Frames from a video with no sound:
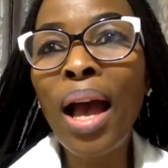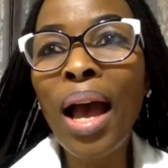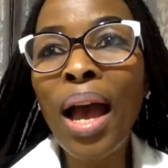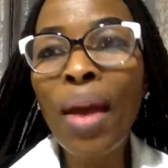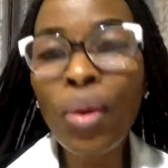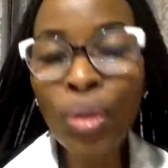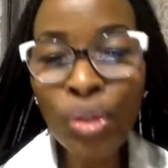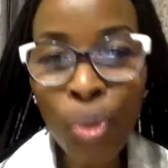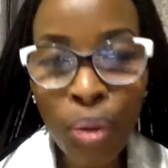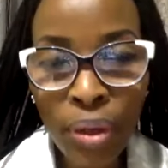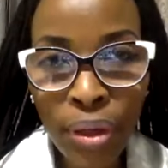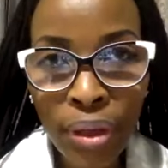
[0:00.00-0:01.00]
I also
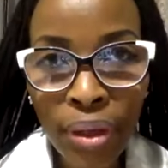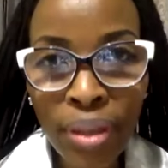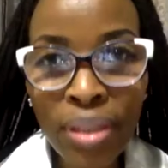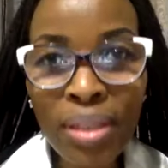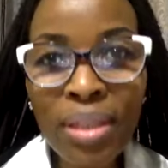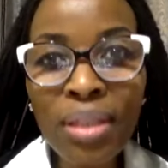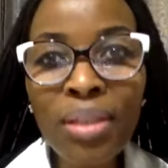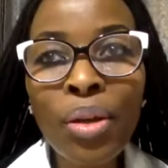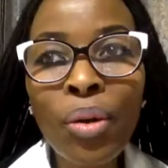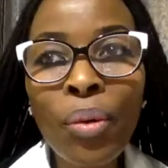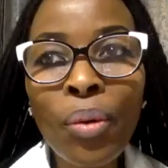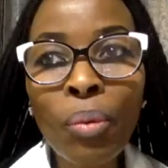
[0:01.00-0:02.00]
learned
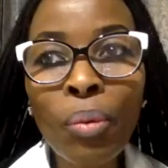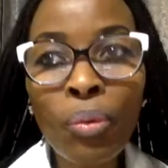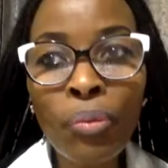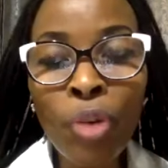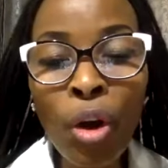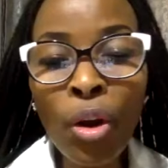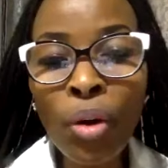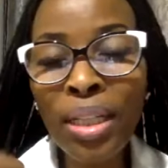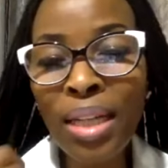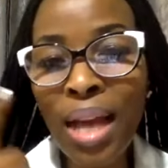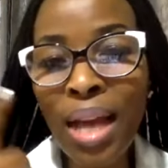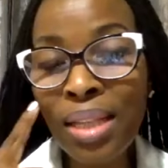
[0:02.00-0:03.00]
so, not only
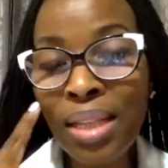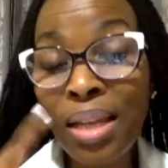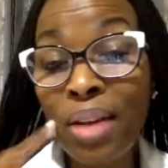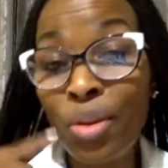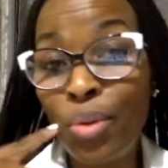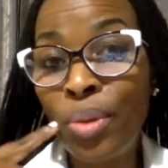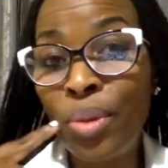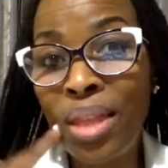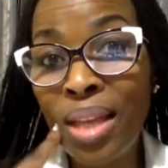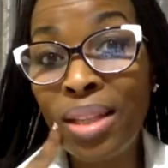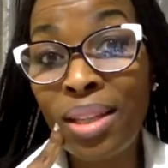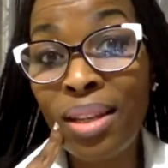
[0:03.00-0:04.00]
did I start using
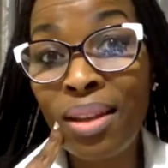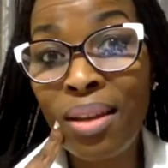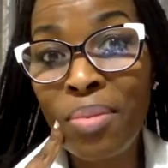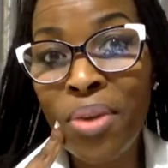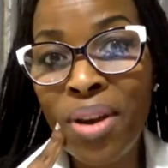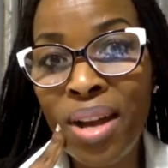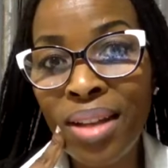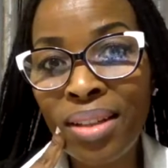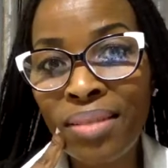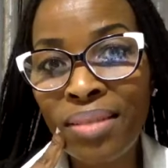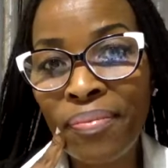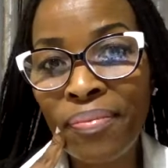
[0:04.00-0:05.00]
that skincare
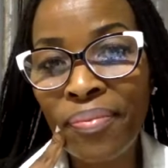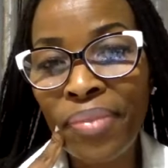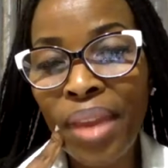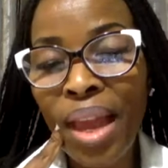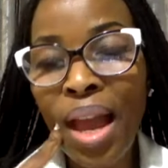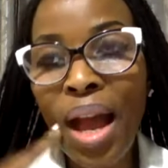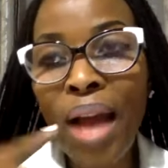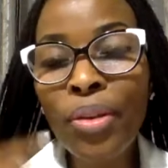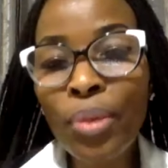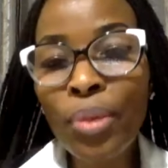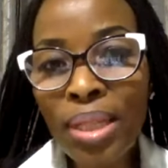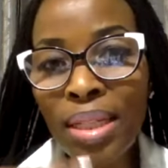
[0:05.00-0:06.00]
product, I
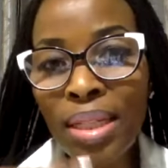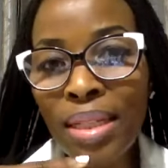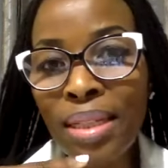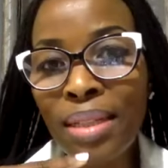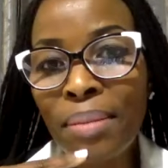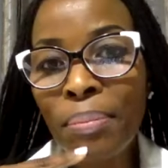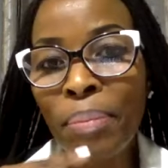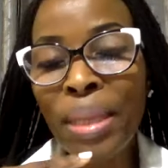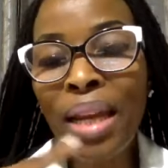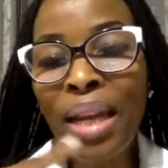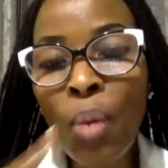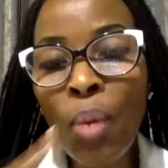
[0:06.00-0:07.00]
used it but
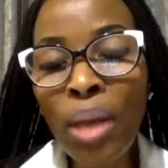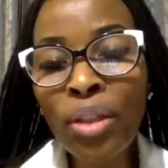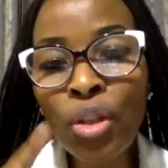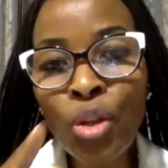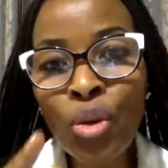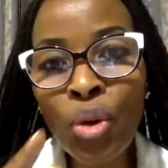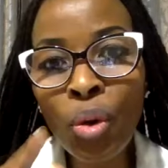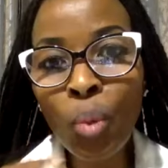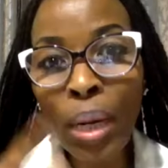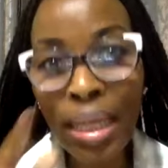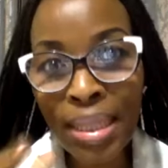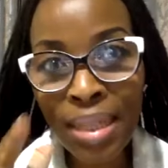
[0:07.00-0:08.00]
then I wanted to know
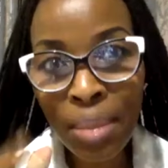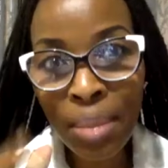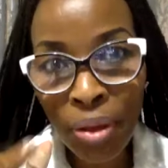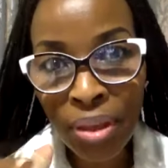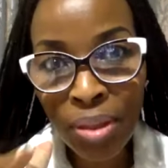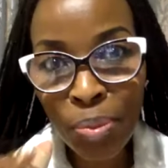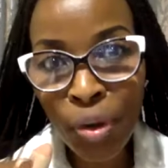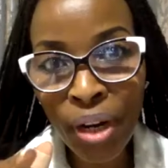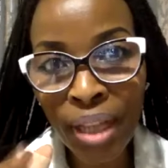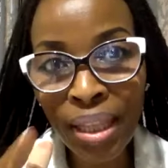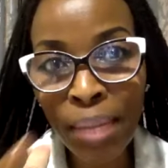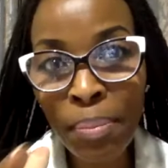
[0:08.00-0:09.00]
what is it about this
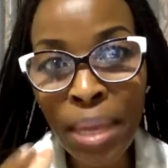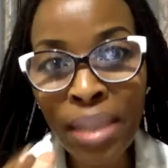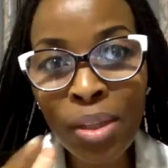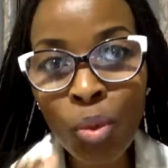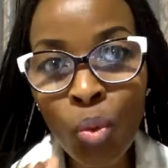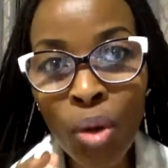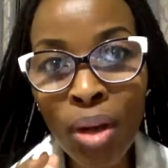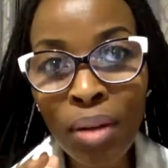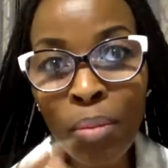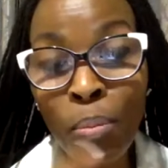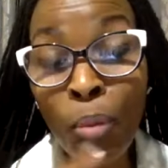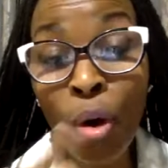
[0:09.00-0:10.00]
product that makes it work
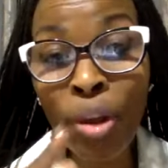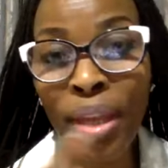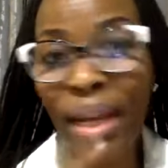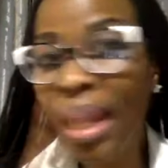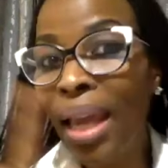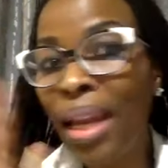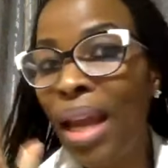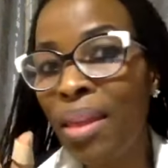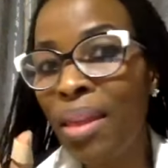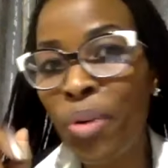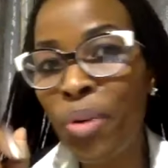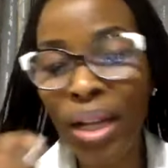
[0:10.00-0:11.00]
more than any
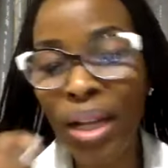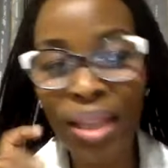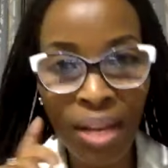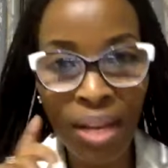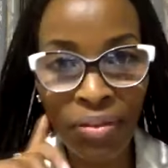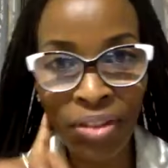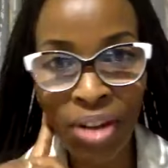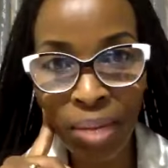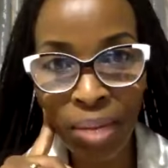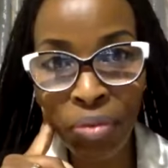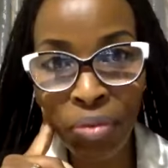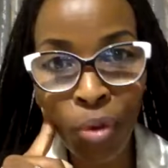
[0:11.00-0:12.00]
other product that I've
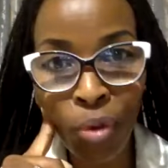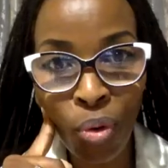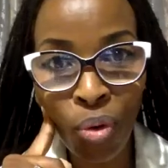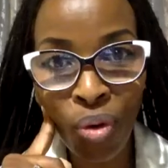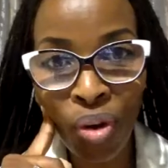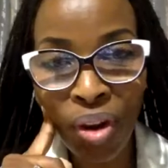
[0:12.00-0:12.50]
tried before.